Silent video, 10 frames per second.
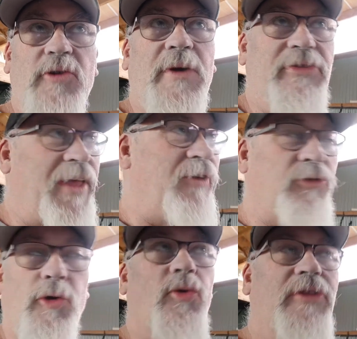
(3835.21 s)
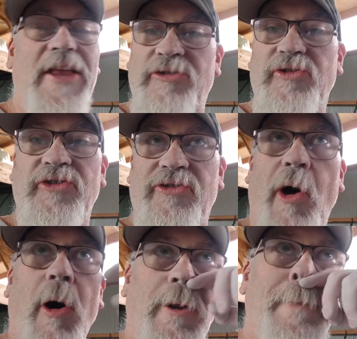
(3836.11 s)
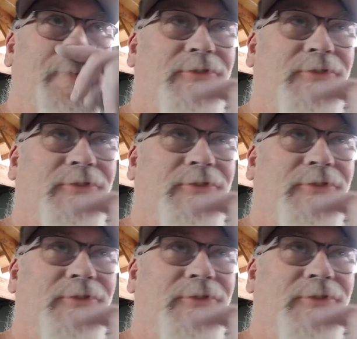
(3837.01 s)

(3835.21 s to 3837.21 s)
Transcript: but they're doing that sort of style of